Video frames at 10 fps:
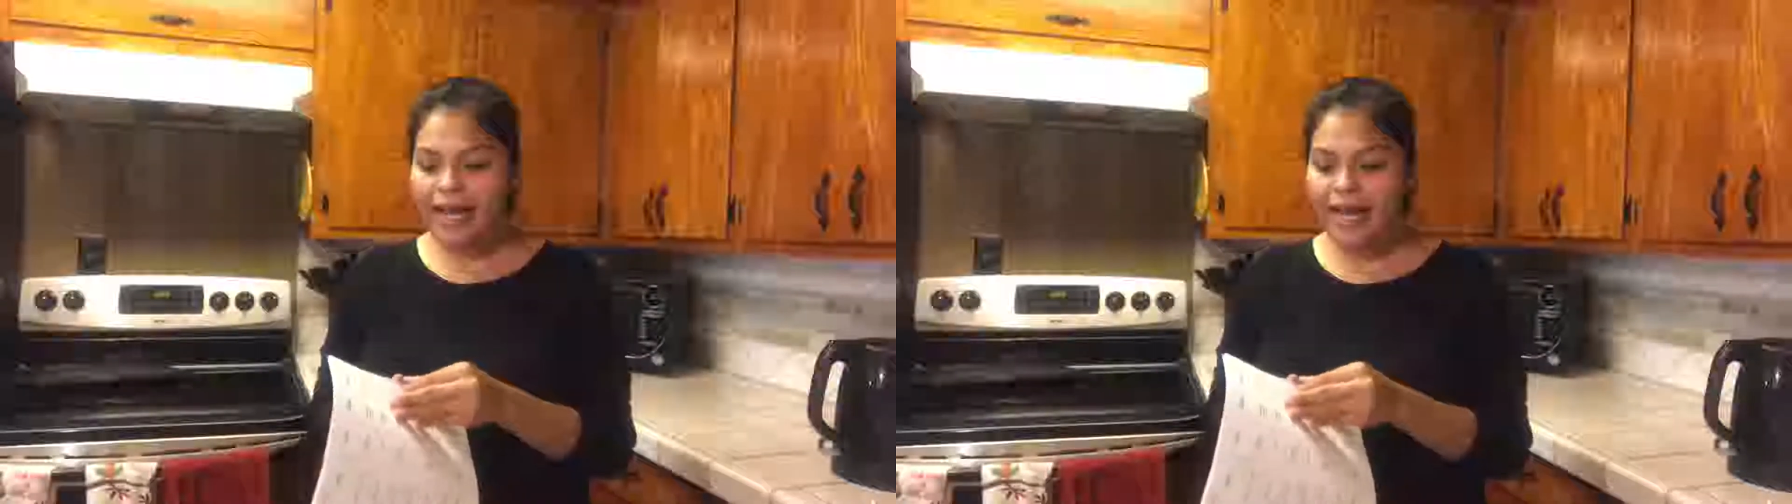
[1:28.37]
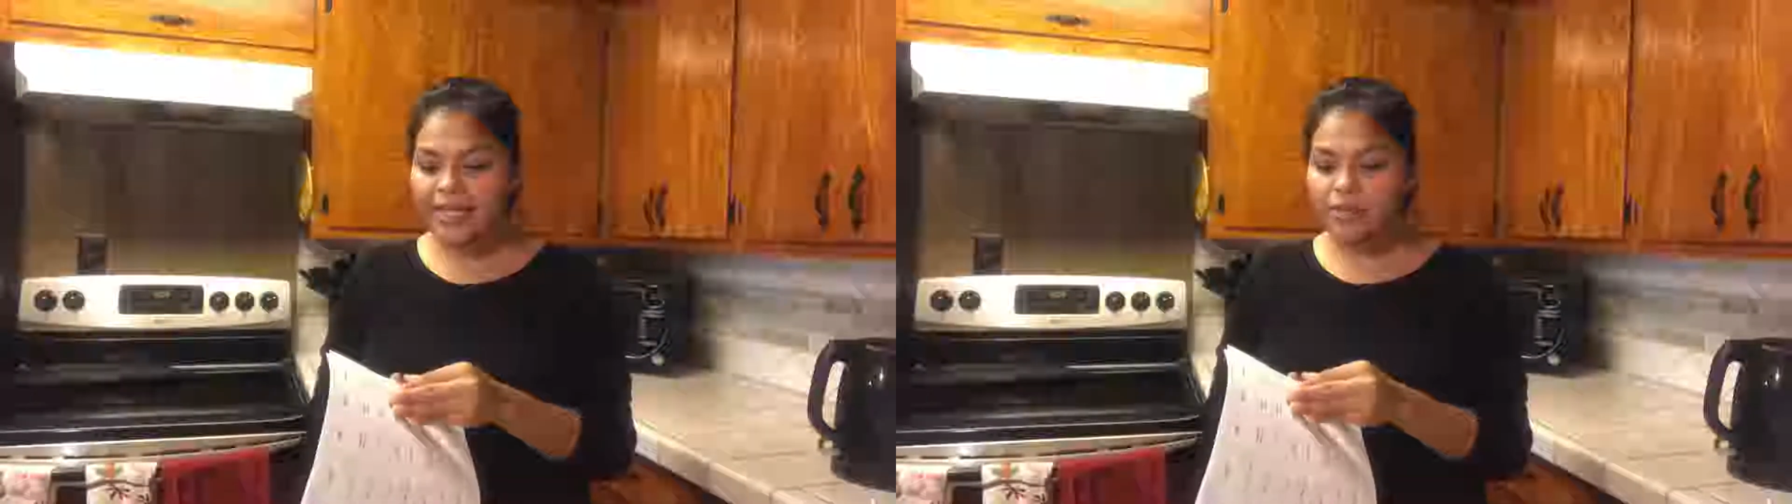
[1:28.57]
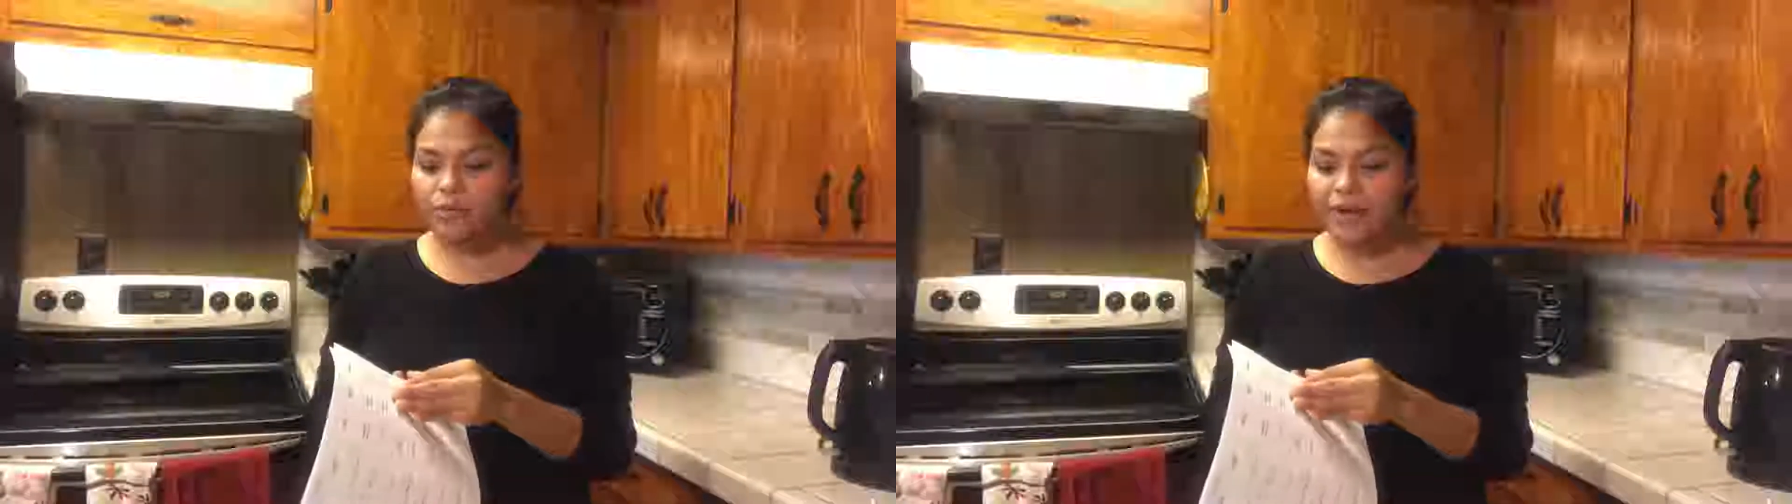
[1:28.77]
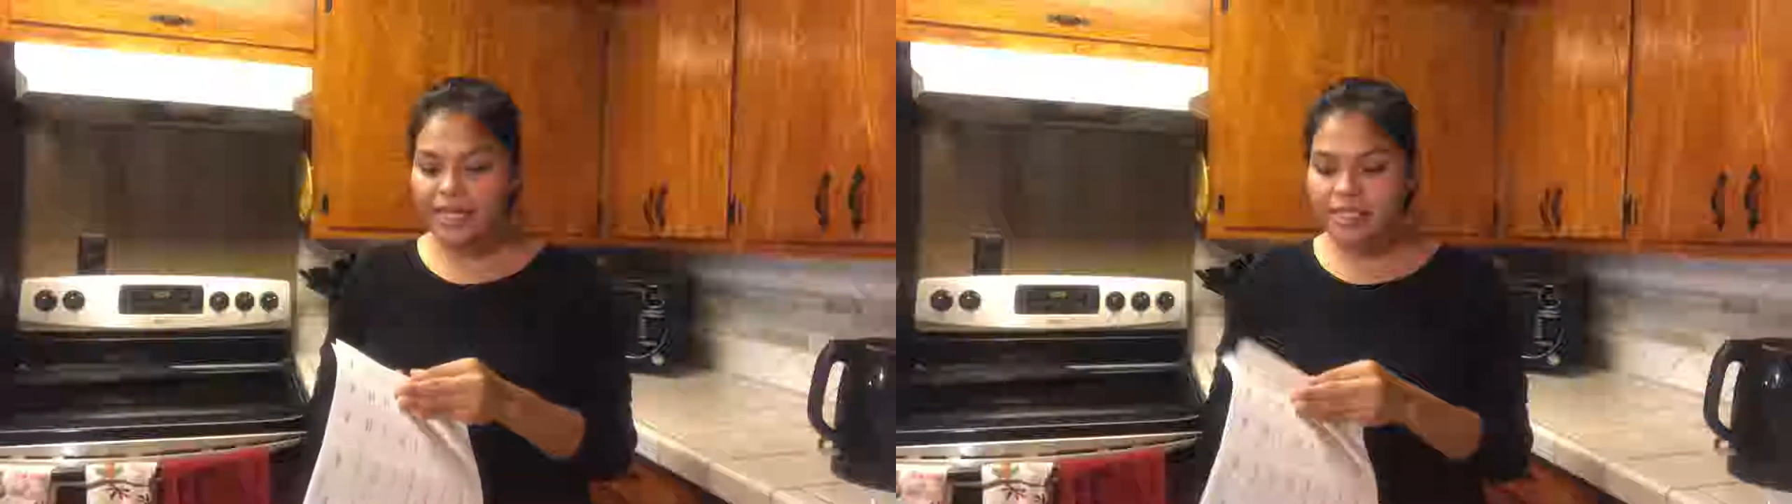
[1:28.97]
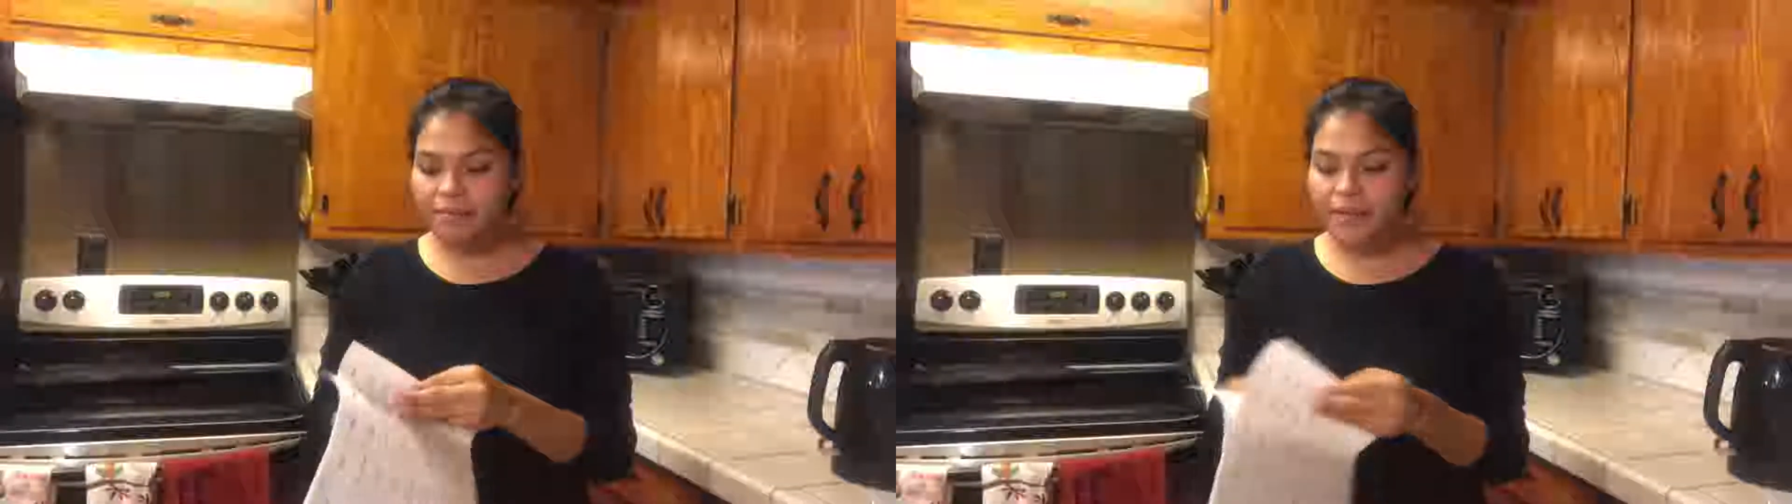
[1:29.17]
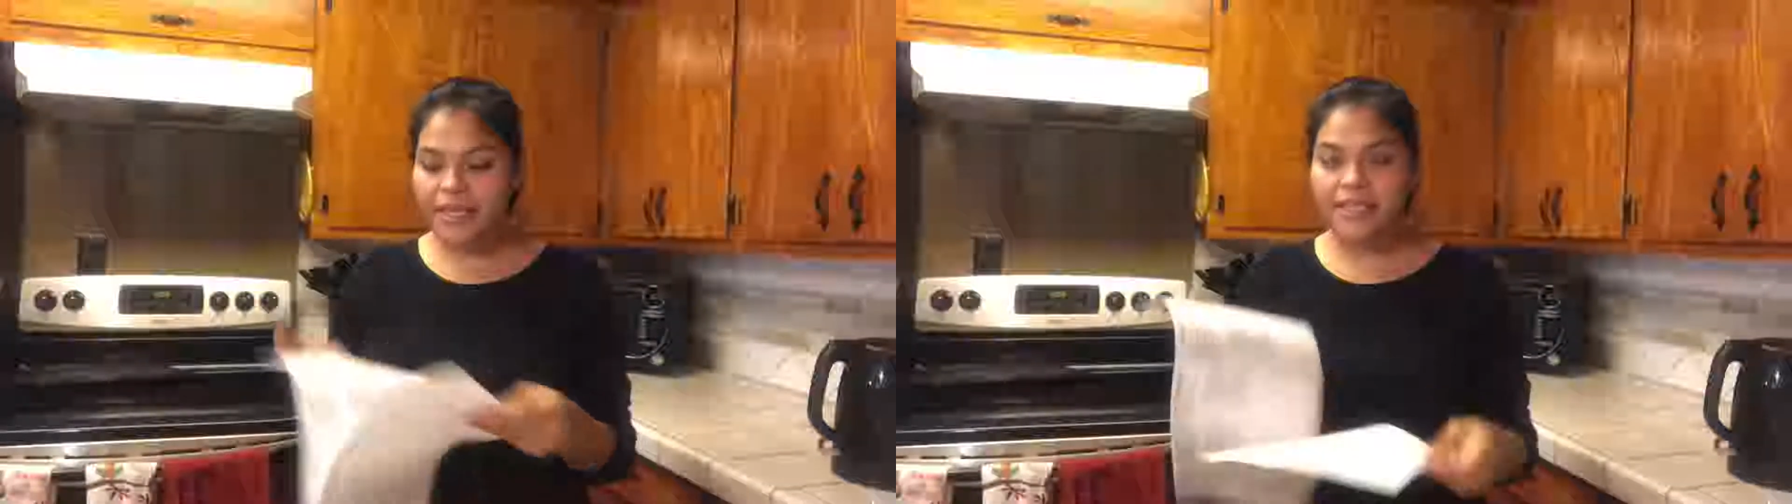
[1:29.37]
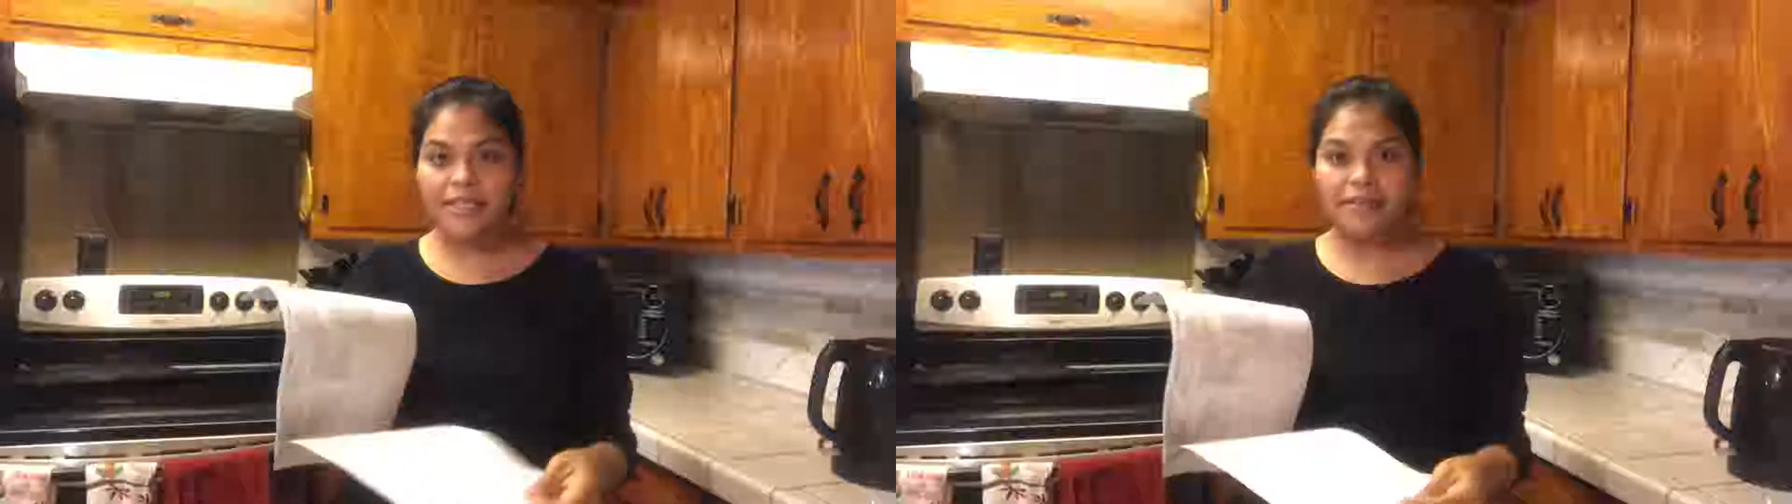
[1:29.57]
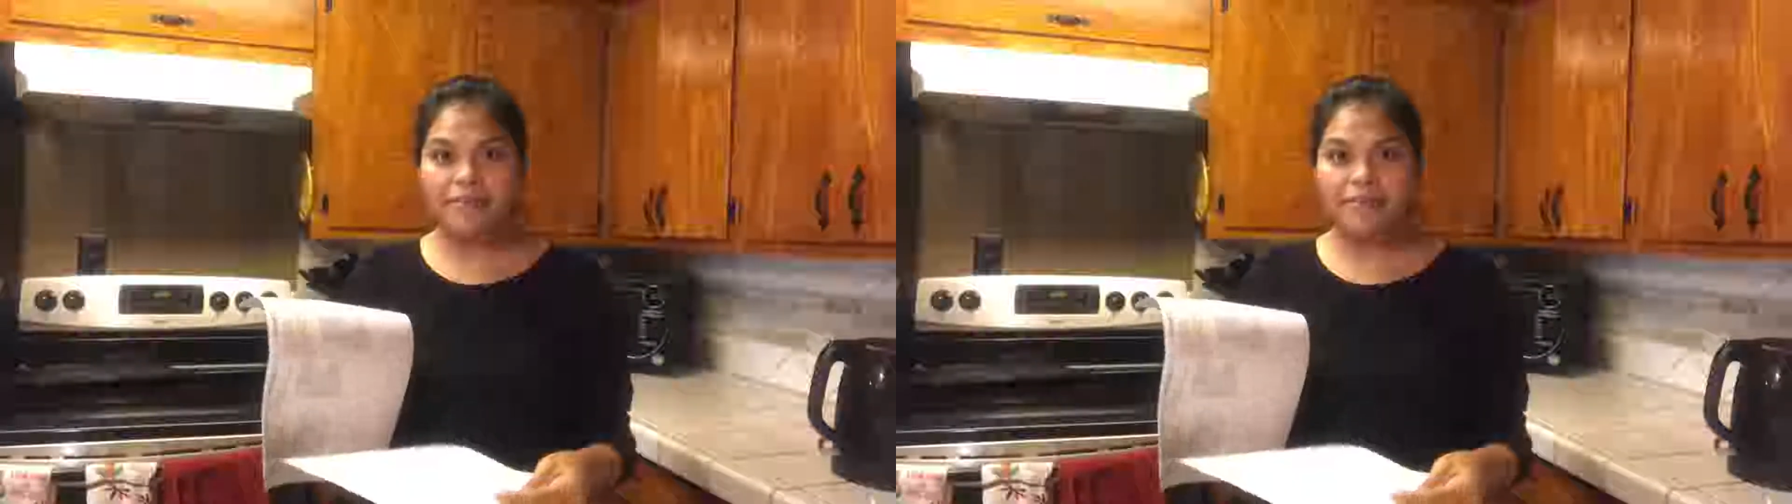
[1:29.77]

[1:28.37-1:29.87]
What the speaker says: has recipes,